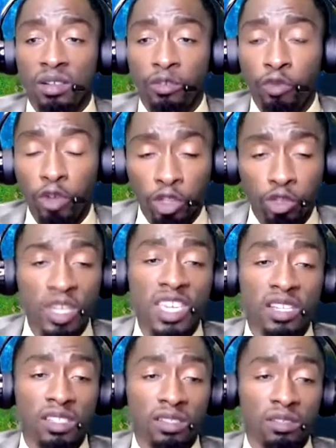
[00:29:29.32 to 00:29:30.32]
for 3
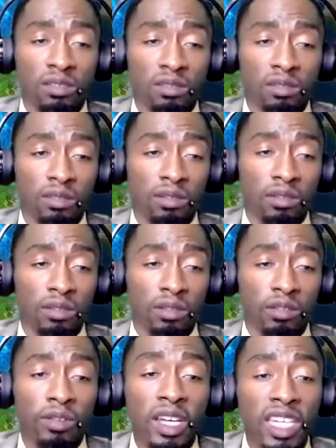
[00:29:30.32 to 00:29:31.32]
years.
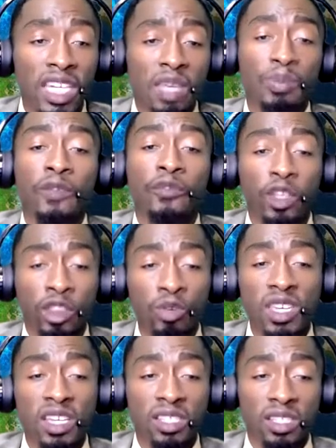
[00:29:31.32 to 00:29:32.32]
Record keeping for 3
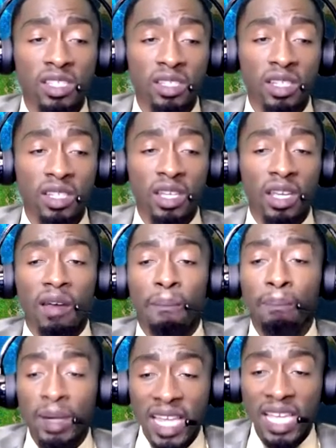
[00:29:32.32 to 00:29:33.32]
years.
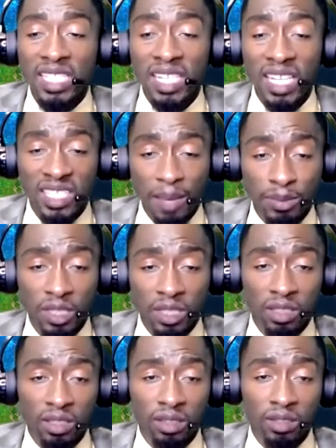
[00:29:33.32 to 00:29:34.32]
But there's an exception.
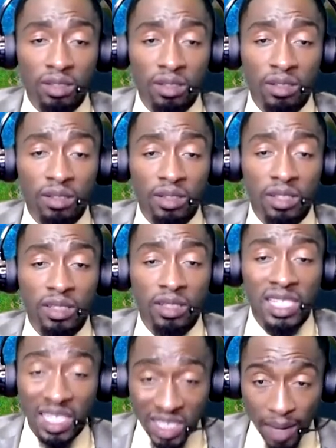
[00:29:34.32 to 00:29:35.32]

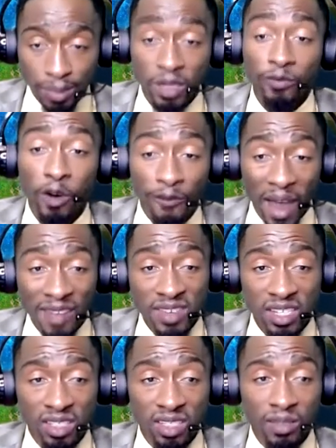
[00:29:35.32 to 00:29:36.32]
There's an exception for 5
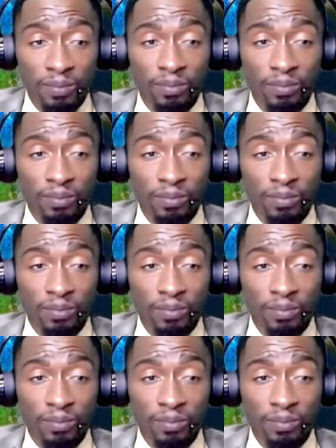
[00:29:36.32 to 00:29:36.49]
years.